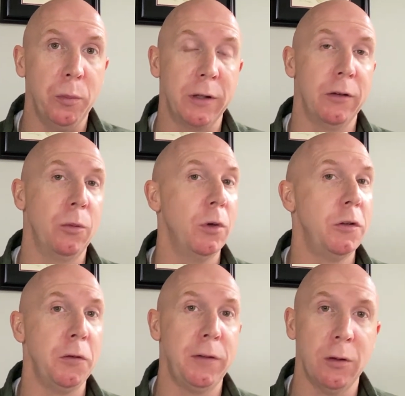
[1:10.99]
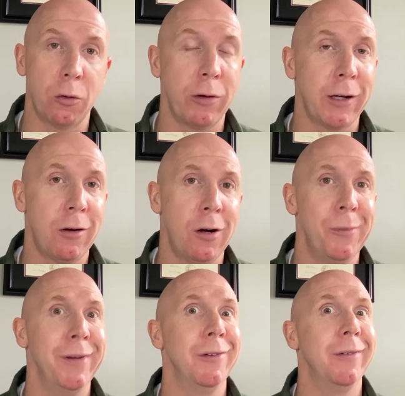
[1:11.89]
because what you see on Credit
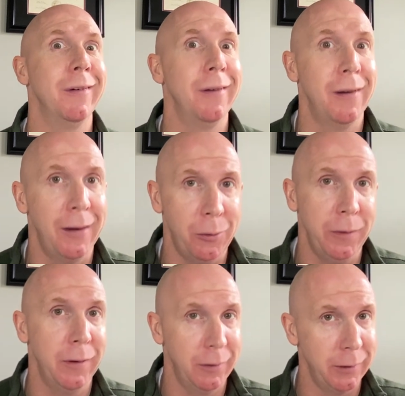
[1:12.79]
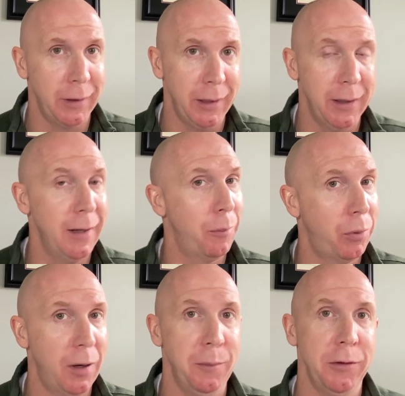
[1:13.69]
Karma is not what they're looking at. I
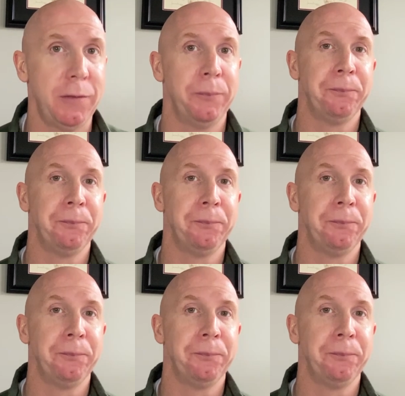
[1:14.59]
promise.